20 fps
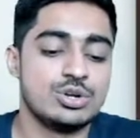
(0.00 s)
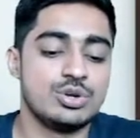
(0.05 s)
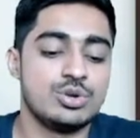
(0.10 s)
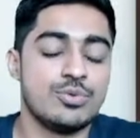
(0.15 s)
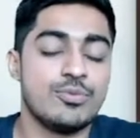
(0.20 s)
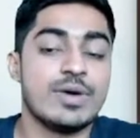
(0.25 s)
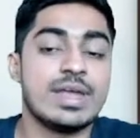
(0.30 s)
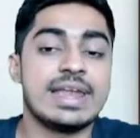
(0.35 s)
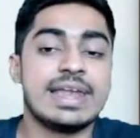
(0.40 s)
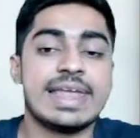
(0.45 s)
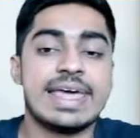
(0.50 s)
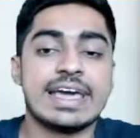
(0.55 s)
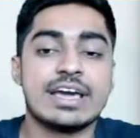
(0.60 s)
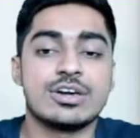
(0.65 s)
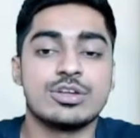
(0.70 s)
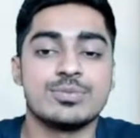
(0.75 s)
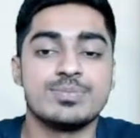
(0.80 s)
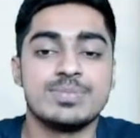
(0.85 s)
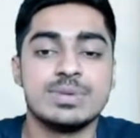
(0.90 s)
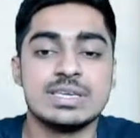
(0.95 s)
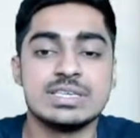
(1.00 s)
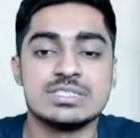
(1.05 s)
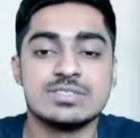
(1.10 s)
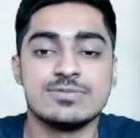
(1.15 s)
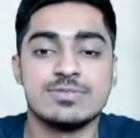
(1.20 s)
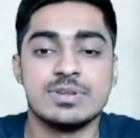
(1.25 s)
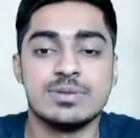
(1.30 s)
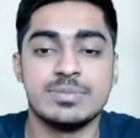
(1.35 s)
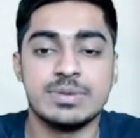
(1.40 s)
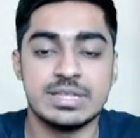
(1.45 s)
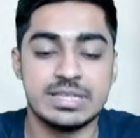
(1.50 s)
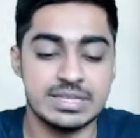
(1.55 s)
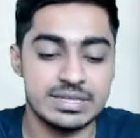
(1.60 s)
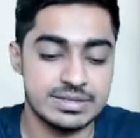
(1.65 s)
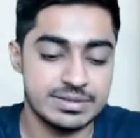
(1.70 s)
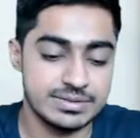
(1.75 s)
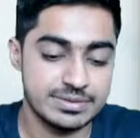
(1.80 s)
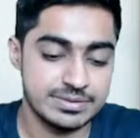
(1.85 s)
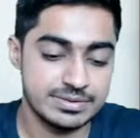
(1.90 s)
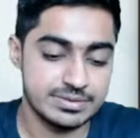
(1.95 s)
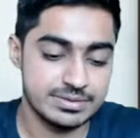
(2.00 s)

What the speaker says: 12 lakh rupees will be the